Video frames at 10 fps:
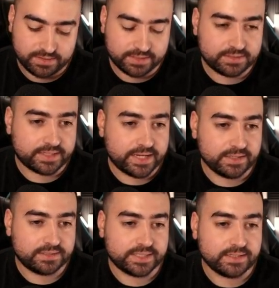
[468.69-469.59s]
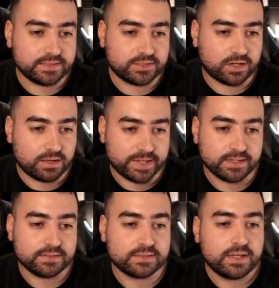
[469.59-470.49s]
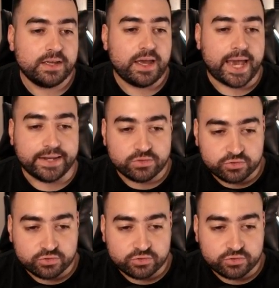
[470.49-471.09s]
Let's say set timeout and